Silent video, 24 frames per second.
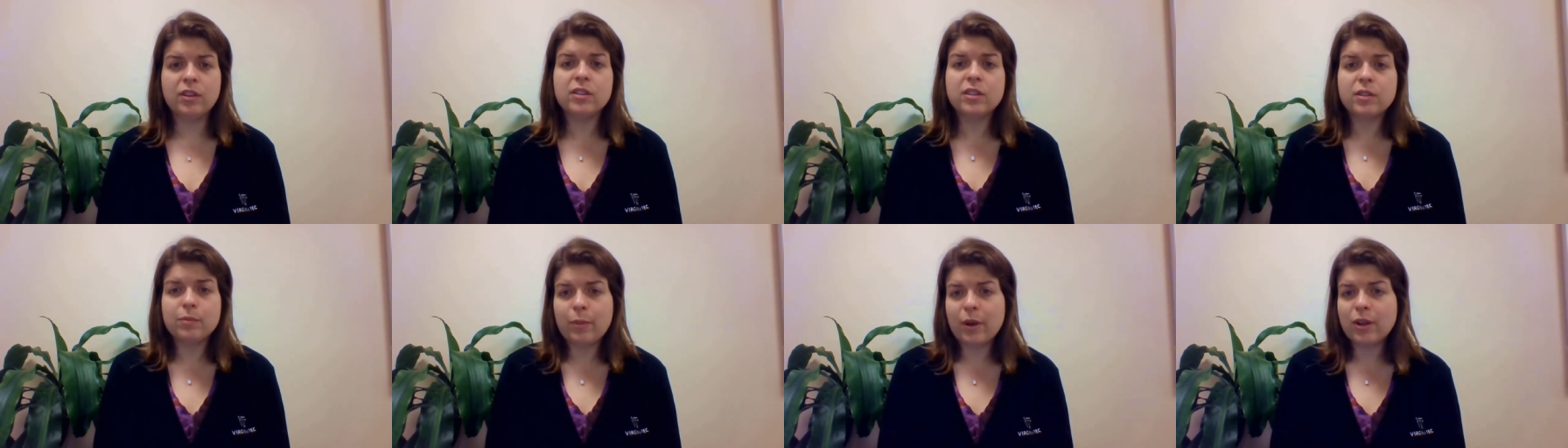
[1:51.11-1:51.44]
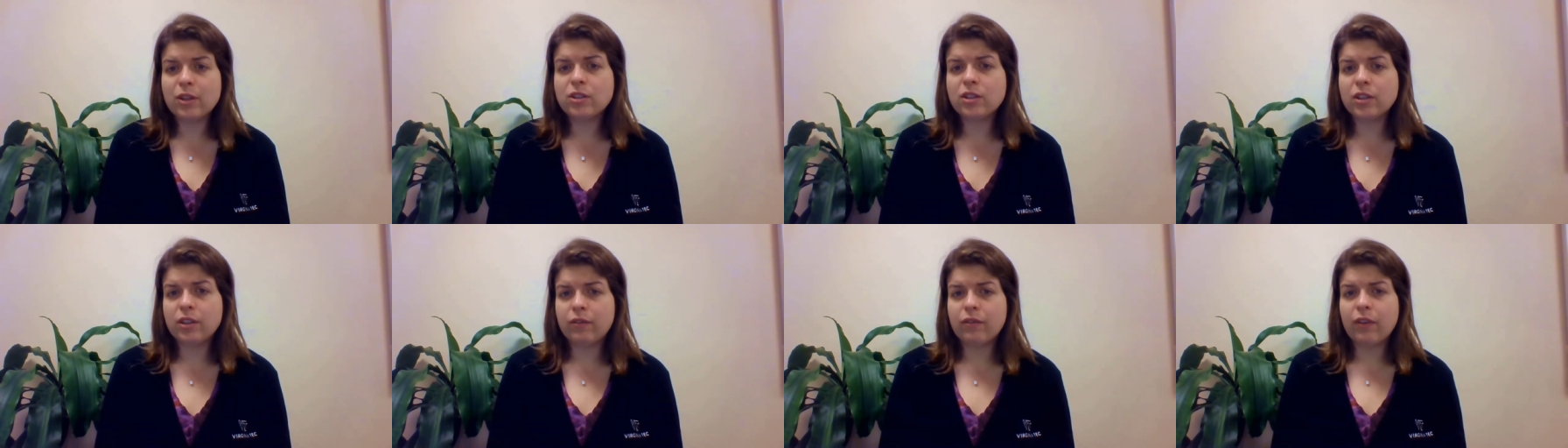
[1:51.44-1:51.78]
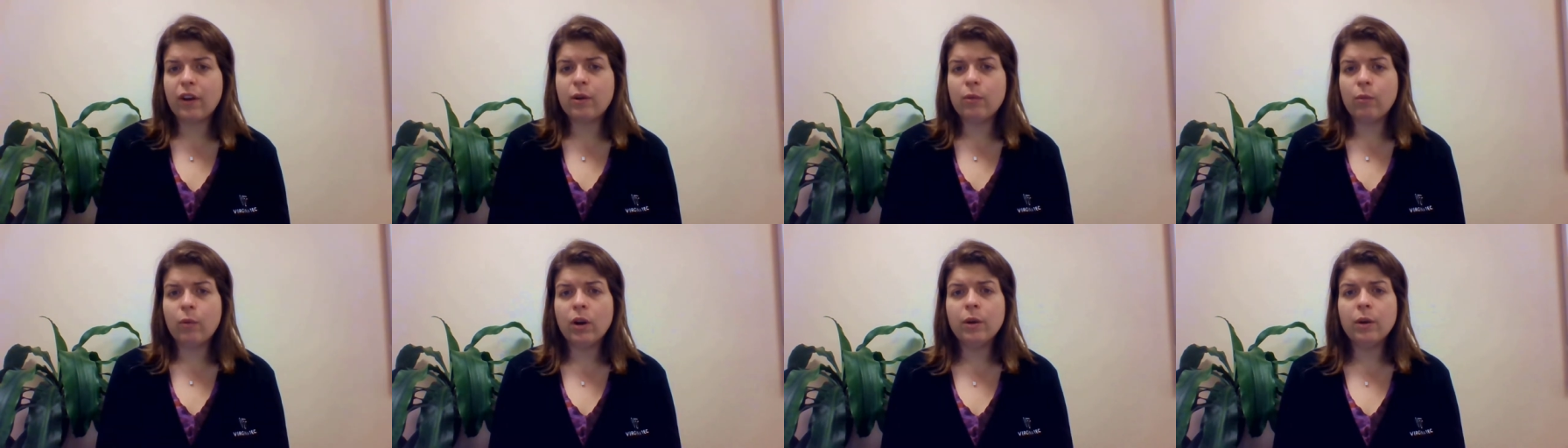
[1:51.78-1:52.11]
especially if
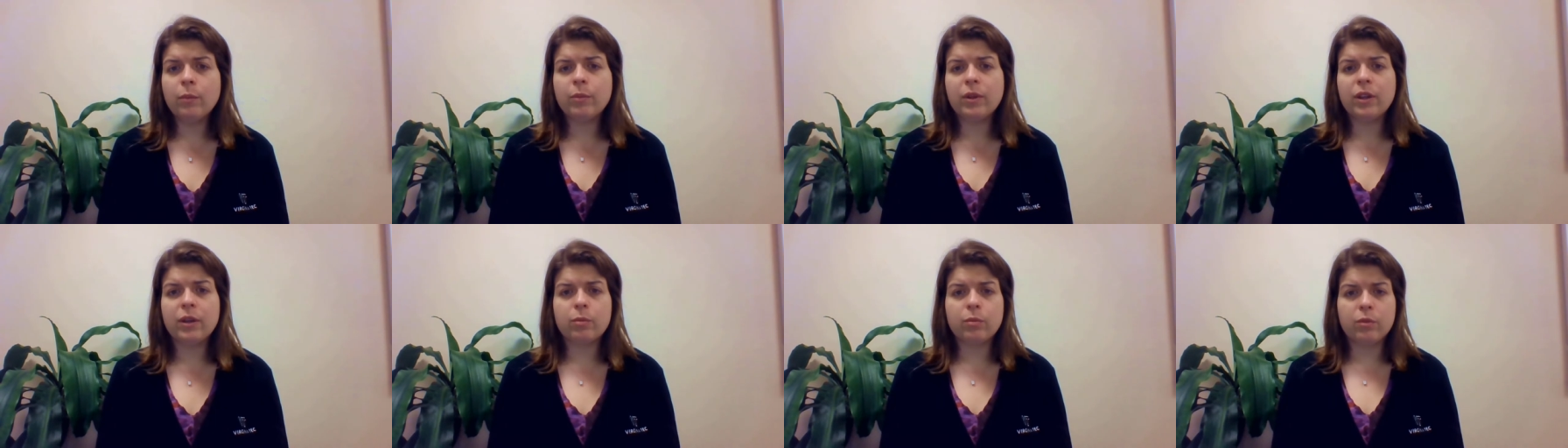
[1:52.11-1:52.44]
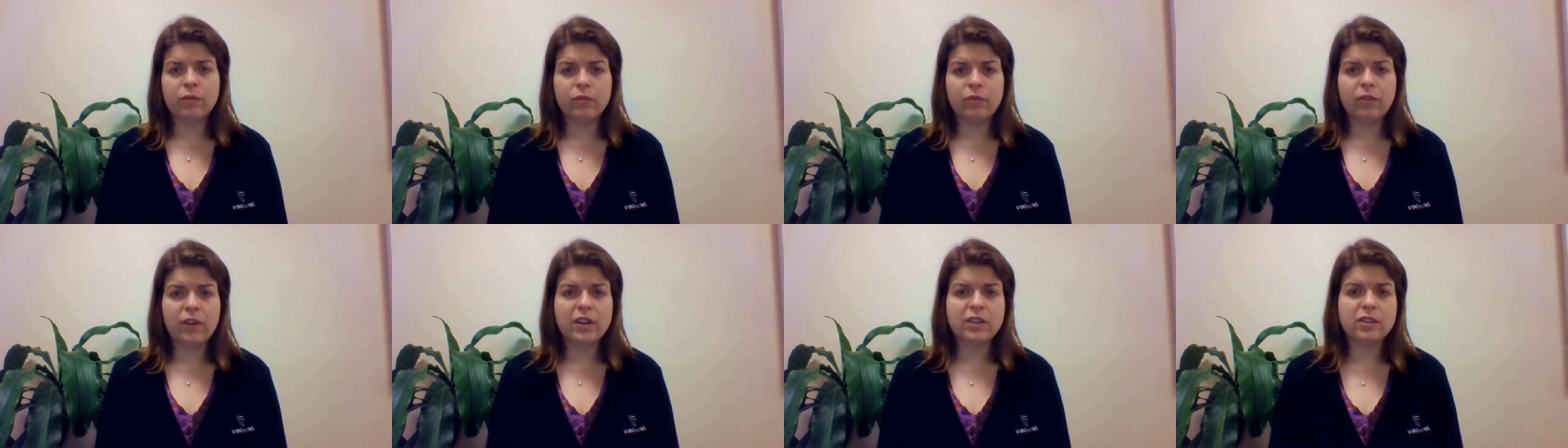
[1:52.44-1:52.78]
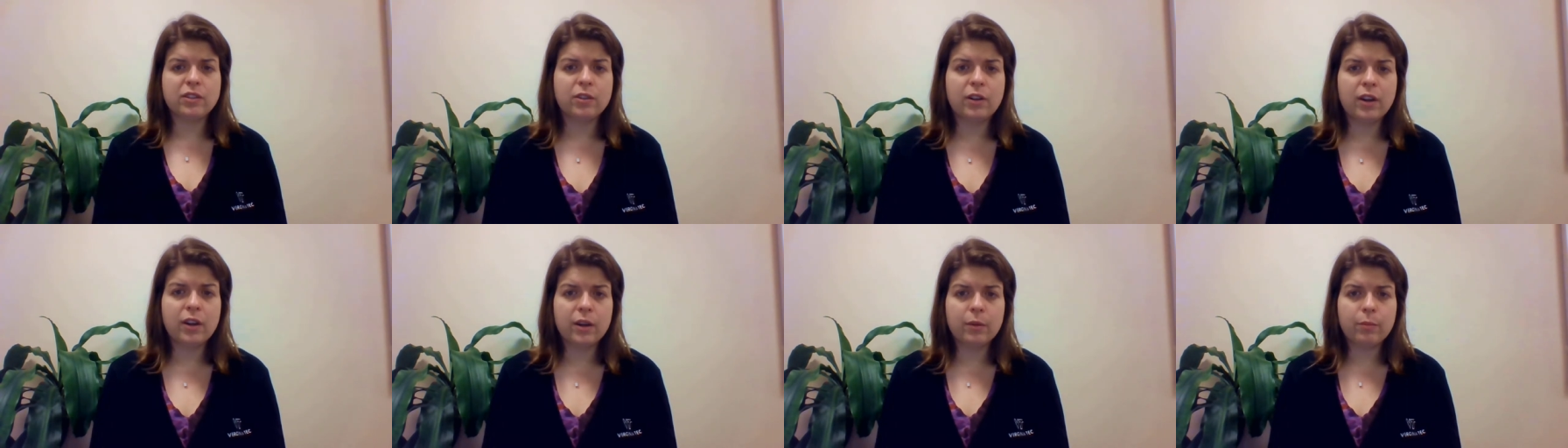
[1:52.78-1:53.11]
I want to be a
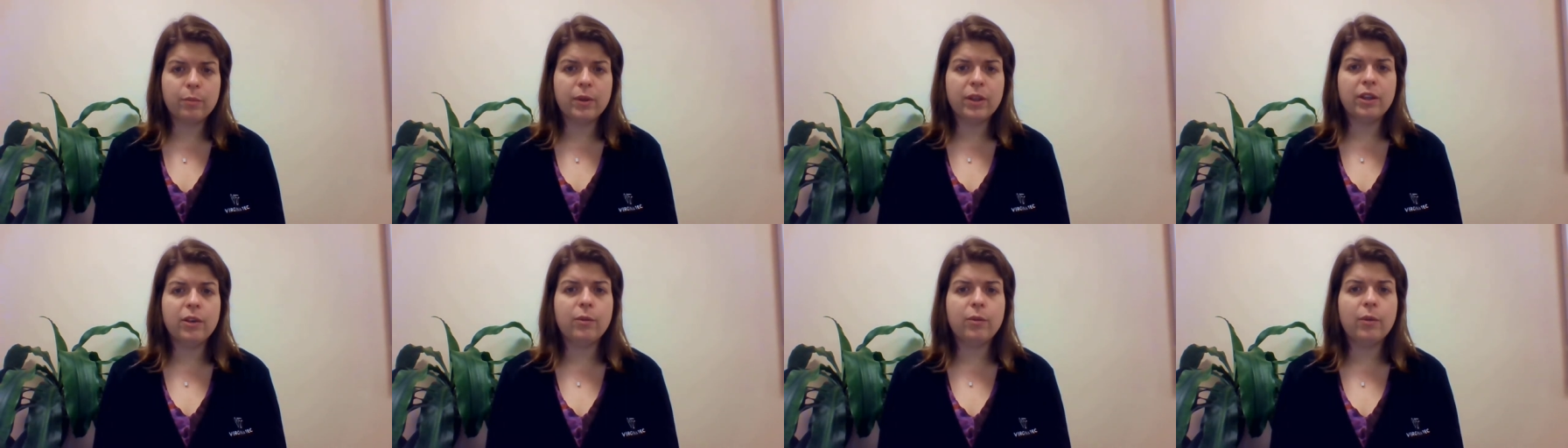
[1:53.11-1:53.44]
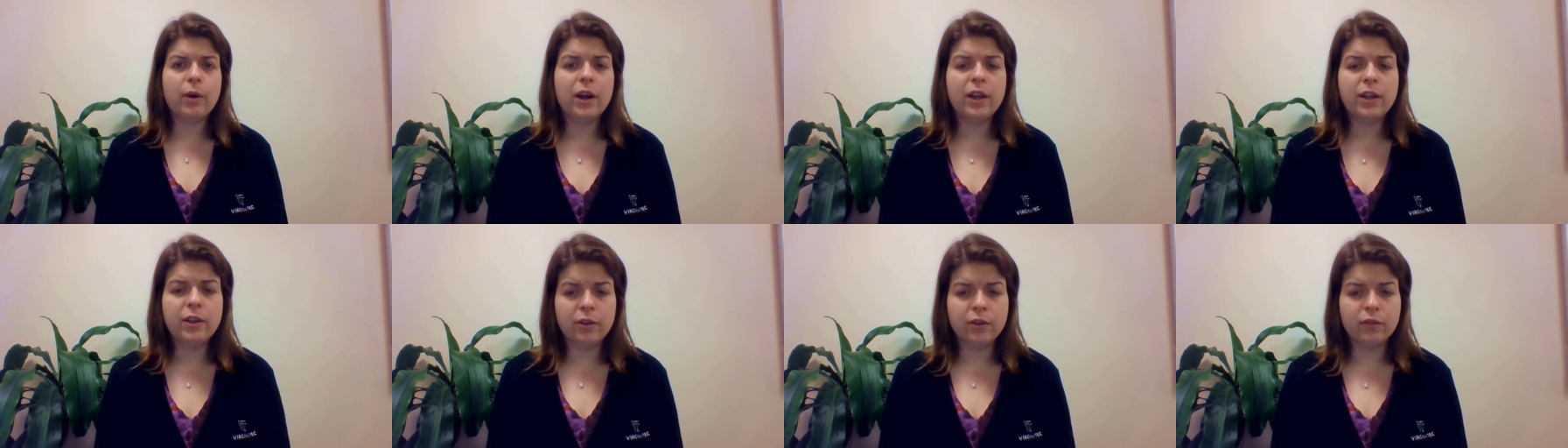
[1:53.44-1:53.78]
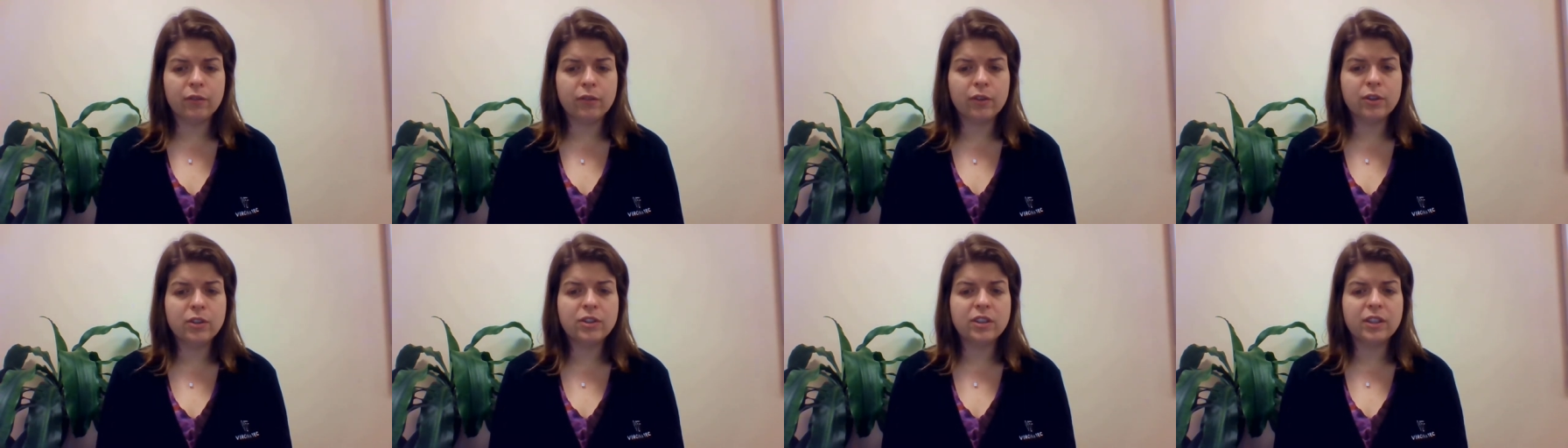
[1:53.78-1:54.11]
professor at a PUI
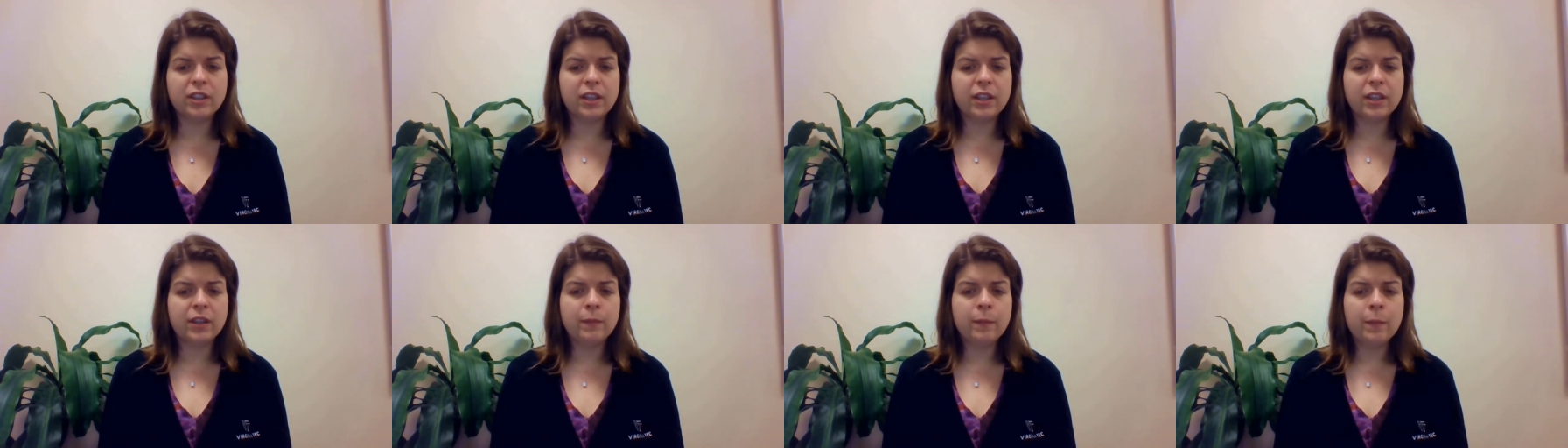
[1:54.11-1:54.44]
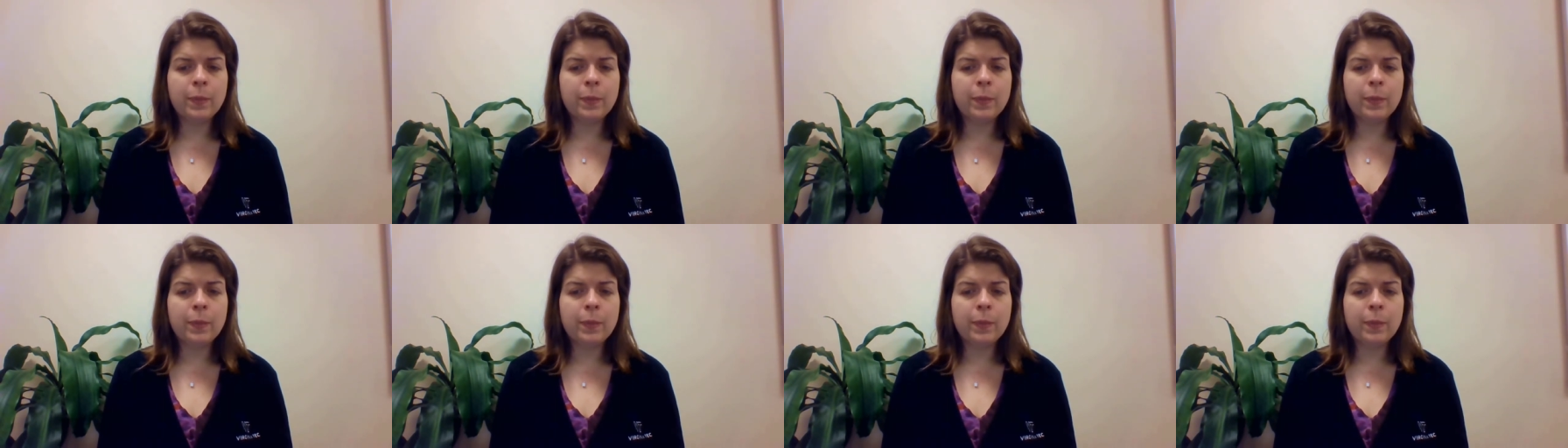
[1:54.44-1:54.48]
university.